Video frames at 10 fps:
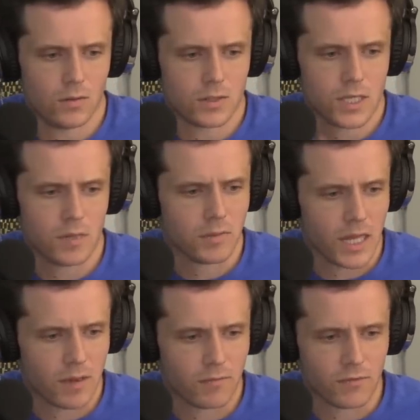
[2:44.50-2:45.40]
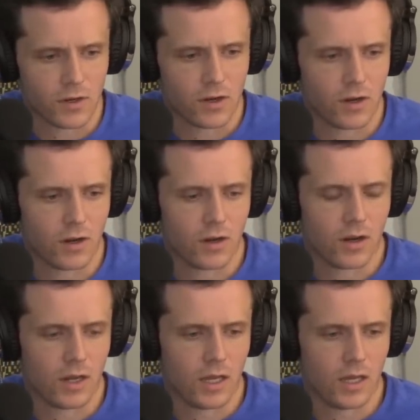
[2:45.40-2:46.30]
Tim
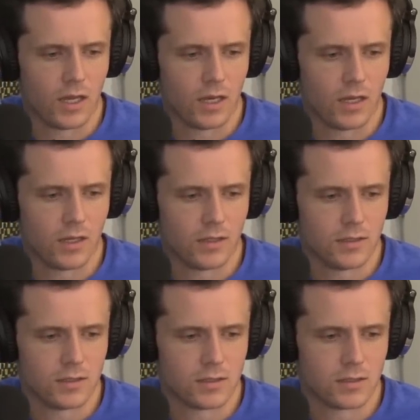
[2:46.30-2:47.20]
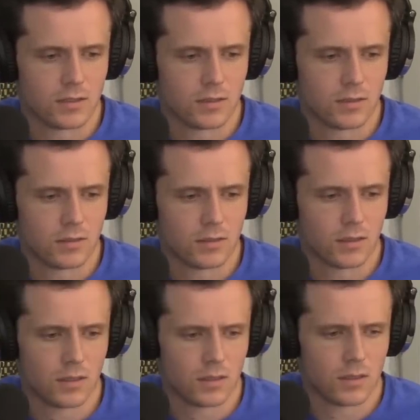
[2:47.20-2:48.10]
Lamphere and
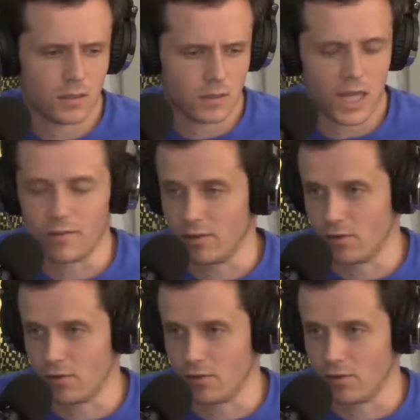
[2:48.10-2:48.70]
a lot of other